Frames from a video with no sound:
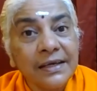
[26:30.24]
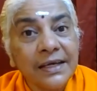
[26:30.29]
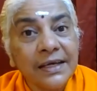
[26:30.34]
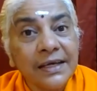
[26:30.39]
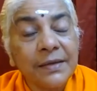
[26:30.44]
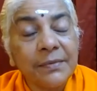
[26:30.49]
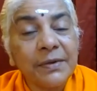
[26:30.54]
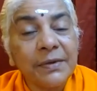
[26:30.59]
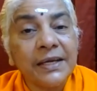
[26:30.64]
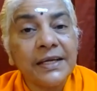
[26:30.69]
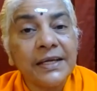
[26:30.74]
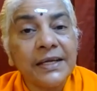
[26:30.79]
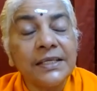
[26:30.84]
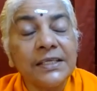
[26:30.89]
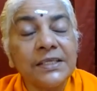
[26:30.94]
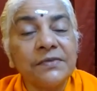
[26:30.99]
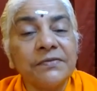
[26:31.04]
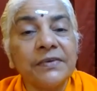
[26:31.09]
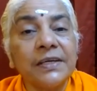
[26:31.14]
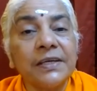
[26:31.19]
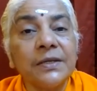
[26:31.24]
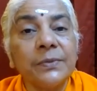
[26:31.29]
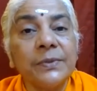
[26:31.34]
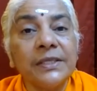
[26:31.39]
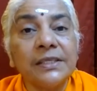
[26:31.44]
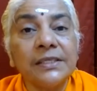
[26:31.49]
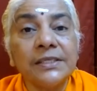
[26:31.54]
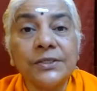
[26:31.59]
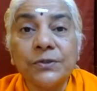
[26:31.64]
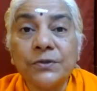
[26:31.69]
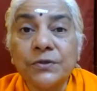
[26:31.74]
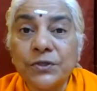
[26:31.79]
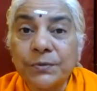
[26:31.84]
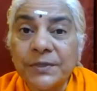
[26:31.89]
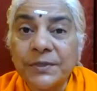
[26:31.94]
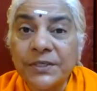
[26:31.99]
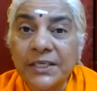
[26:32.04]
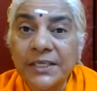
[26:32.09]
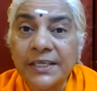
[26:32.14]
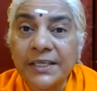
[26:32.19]
I'm identified with the
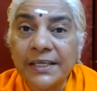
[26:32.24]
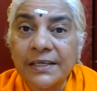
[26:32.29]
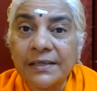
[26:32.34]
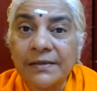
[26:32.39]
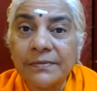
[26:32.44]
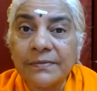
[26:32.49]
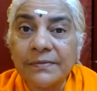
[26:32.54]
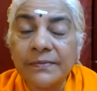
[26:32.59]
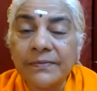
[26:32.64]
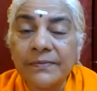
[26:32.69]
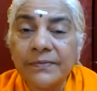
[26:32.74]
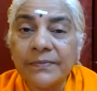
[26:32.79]
Sukshma Shariram,